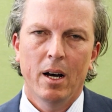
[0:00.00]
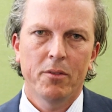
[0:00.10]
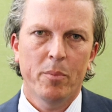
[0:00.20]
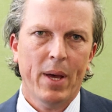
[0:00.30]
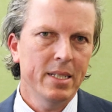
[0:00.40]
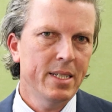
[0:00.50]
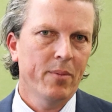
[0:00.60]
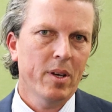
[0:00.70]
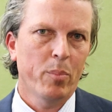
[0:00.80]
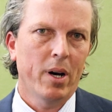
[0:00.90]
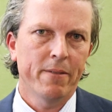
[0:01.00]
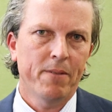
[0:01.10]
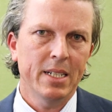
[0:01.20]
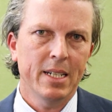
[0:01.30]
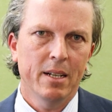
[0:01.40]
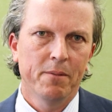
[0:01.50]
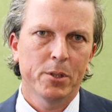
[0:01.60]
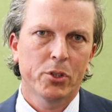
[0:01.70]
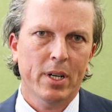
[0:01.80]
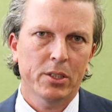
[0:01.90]
of the pandemic by funding
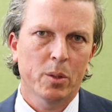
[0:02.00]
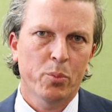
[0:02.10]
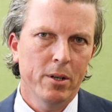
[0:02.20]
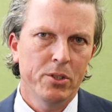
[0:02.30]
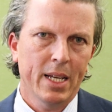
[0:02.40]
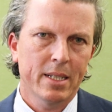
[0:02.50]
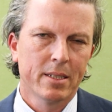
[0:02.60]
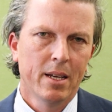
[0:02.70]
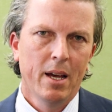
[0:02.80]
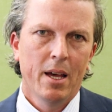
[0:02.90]
infrastructure projects